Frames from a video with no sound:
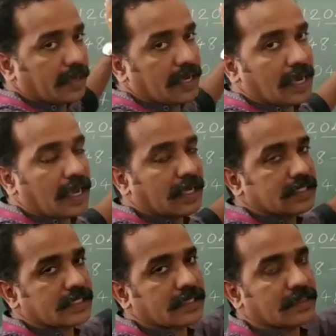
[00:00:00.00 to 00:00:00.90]
by
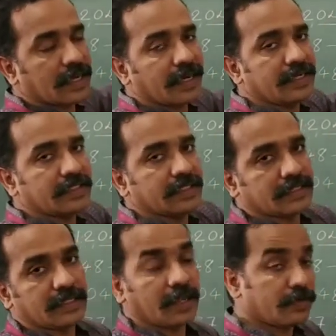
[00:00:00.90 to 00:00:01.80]
last 3 digits,
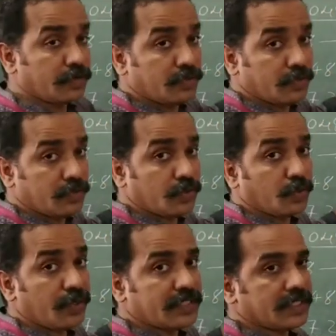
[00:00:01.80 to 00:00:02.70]

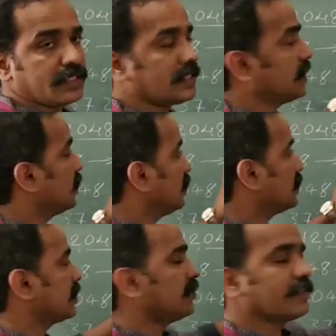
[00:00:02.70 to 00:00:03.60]
2 digits
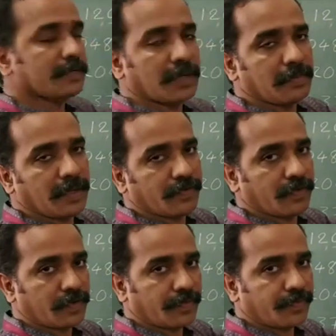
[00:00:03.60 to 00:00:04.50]
is divisible by
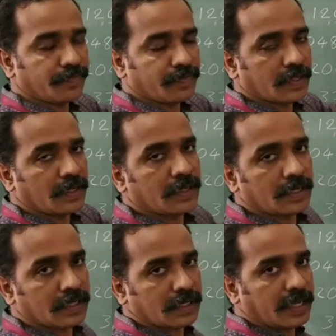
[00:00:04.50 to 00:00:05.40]
4.
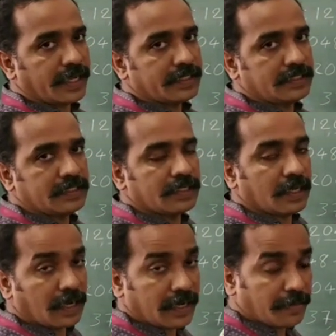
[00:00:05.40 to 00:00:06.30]
In
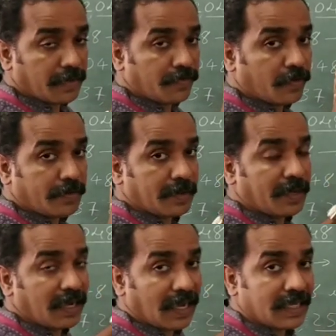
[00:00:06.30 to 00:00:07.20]
8, number formed
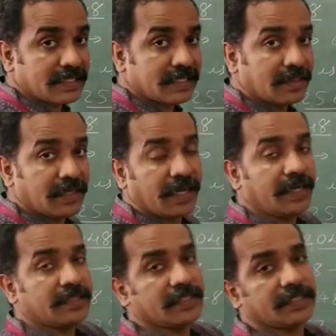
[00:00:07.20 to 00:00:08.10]
by last 3
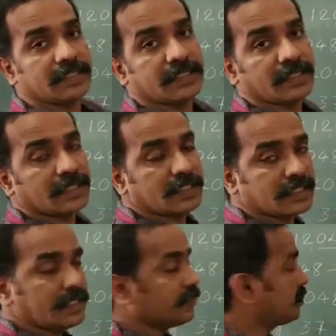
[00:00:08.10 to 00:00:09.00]
digits
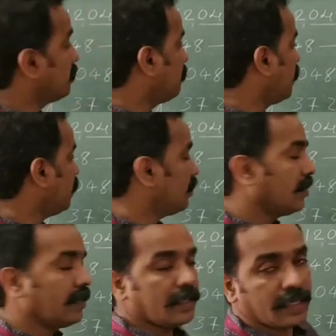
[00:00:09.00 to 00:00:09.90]
is divisible by
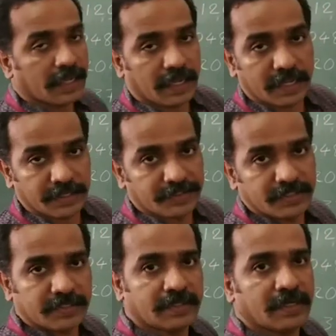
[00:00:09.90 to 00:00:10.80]
8.